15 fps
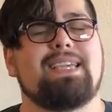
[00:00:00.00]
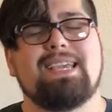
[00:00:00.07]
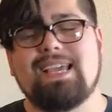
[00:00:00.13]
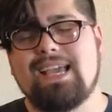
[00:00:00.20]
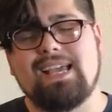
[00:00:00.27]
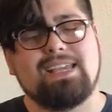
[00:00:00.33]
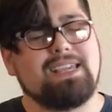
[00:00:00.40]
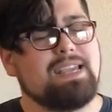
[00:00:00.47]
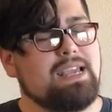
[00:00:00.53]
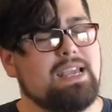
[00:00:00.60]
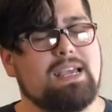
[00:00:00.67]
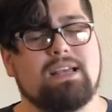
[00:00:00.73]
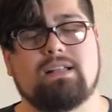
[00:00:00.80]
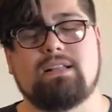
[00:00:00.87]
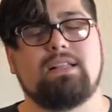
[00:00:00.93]
Yeah.
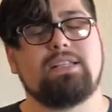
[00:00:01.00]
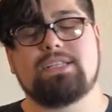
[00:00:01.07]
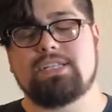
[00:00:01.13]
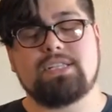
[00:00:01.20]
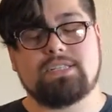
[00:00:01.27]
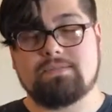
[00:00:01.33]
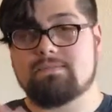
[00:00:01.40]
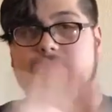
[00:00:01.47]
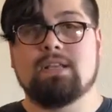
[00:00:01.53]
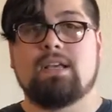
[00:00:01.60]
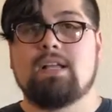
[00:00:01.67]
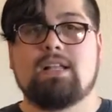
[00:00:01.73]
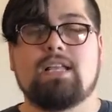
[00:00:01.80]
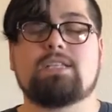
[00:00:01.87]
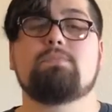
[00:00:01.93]

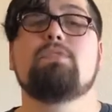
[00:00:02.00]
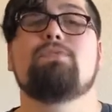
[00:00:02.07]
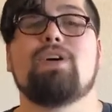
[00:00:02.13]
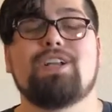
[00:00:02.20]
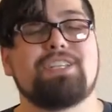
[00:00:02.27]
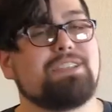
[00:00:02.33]
Let's move on